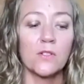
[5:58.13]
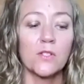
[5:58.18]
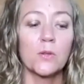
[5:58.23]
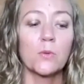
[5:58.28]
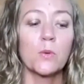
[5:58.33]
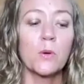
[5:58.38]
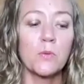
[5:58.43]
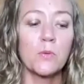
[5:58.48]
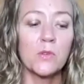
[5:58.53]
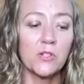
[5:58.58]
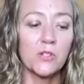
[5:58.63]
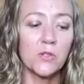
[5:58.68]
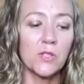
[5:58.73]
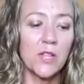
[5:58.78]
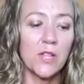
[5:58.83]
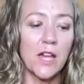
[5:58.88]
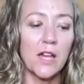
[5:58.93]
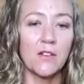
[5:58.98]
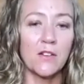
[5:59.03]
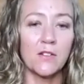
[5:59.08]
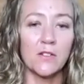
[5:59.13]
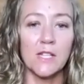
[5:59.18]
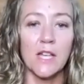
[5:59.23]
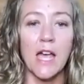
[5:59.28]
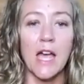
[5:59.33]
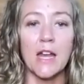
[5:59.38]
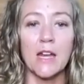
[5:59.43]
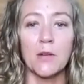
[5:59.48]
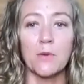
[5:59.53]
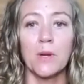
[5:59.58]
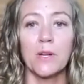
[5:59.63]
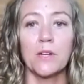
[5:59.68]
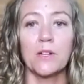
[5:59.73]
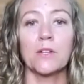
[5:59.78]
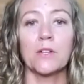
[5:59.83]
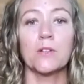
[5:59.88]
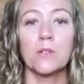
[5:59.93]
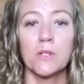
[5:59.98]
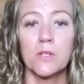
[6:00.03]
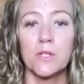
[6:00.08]
So what would you say to anyone
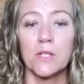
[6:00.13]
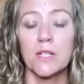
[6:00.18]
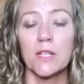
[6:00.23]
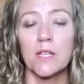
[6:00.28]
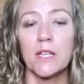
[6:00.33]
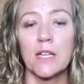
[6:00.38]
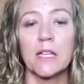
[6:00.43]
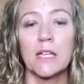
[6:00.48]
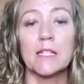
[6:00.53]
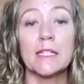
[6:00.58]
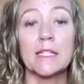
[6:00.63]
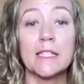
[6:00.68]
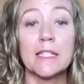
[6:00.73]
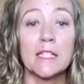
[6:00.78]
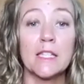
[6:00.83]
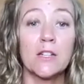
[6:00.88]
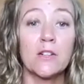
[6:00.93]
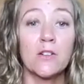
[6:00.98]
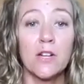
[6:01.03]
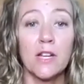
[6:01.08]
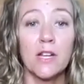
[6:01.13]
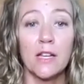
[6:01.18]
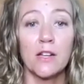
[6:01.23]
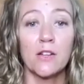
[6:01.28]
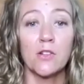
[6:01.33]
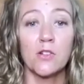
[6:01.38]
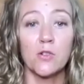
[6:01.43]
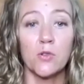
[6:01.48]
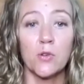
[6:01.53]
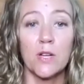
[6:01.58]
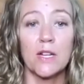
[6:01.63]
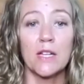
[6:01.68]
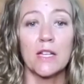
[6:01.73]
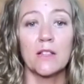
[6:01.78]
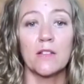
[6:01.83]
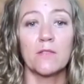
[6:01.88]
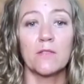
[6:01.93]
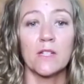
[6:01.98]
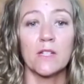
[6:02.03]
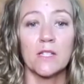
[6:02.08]
who's considering joining
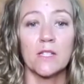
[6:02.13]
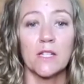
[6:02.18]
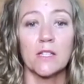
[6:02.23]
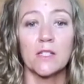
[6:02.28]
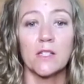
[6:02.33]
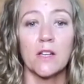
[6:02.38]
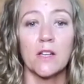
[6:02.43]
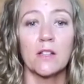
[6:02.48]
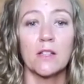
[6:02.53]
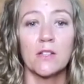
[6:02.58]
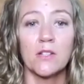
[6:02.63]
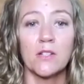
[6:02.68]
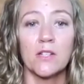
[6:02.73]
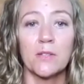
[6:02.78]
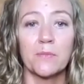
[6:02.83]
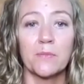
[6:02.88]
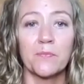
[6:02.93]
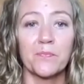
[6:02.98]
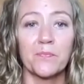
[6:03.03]
Living Sexology?